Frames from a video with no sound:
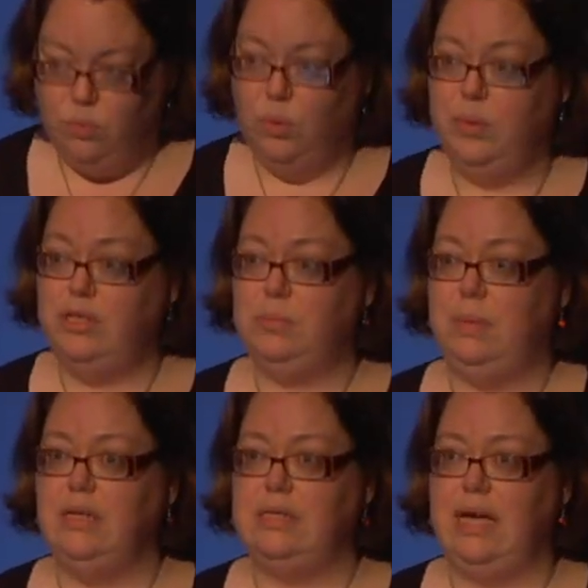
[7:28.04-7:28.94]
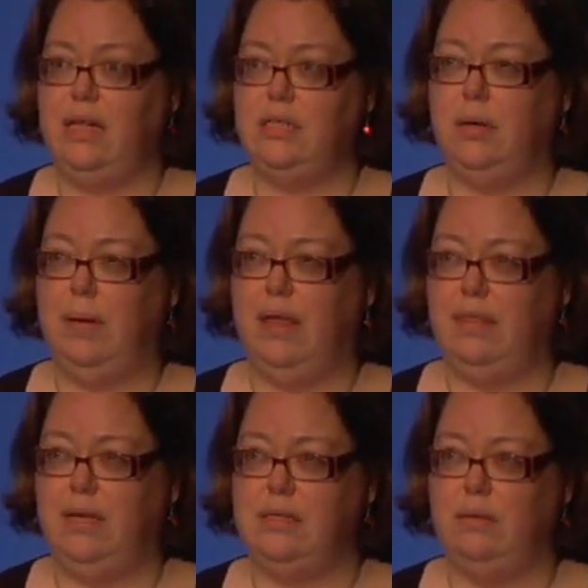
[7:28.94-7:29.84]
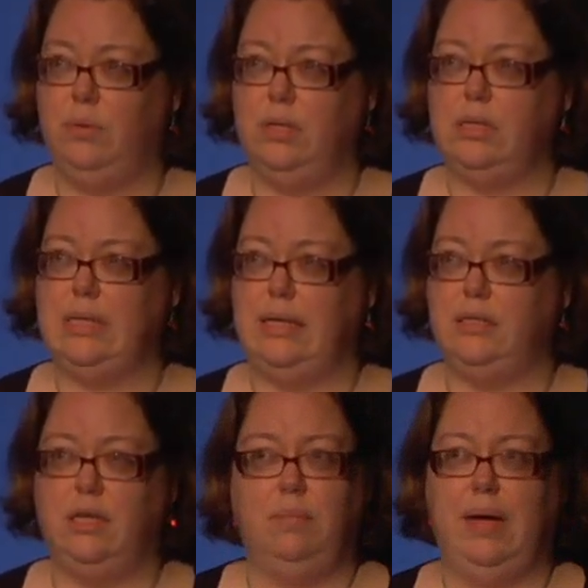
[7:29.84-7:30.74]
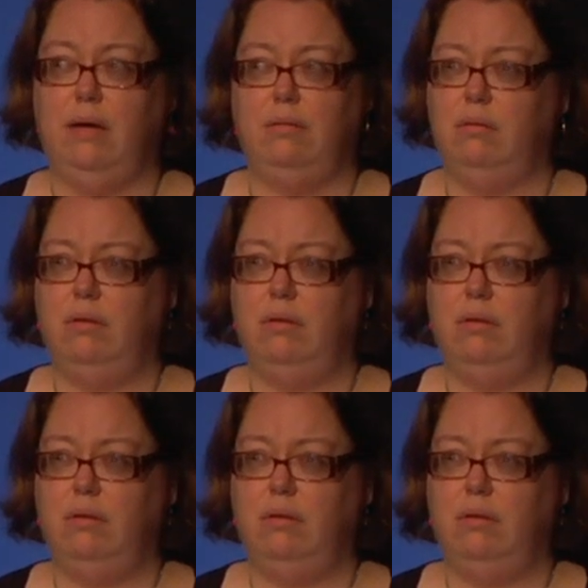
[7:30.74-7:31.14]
Will we just be nostalgic about things that we're nostalgic about?